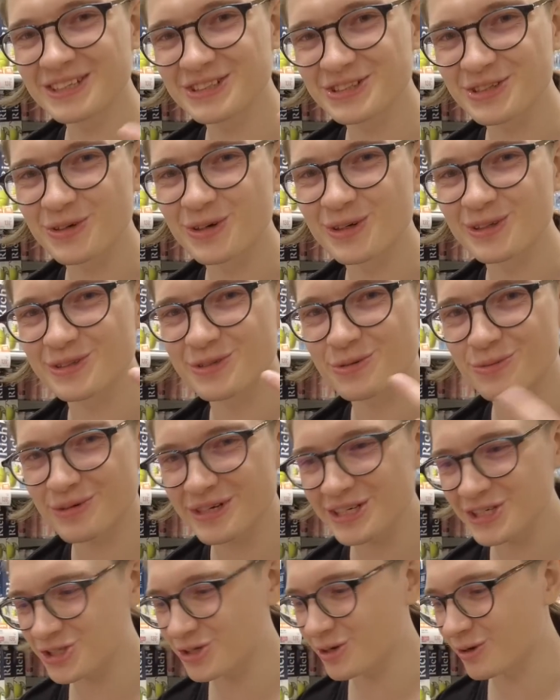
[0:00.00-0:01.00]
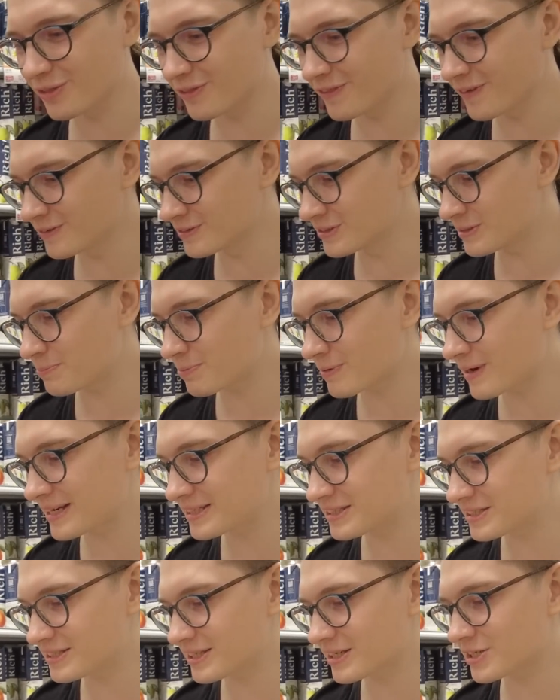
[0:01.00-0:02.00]
is called Rich, although the
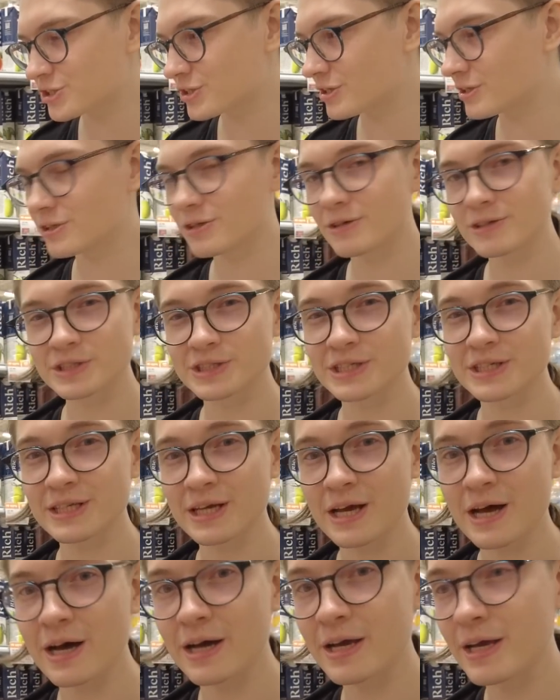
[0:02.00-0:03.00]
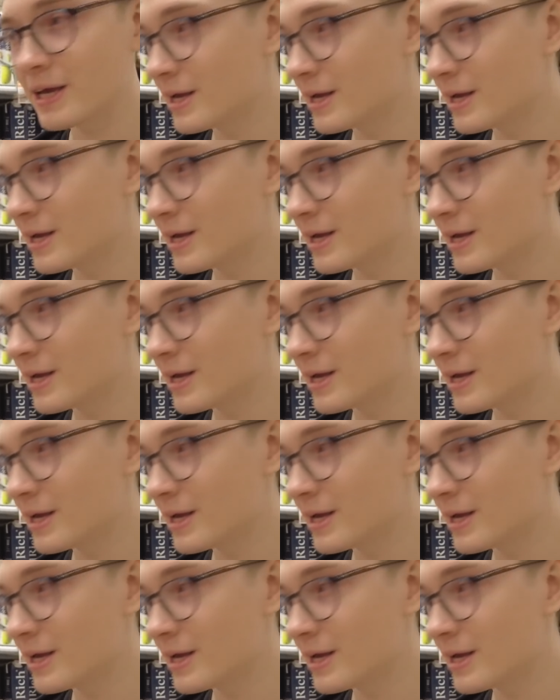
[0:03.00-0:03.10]
price is actually not that high,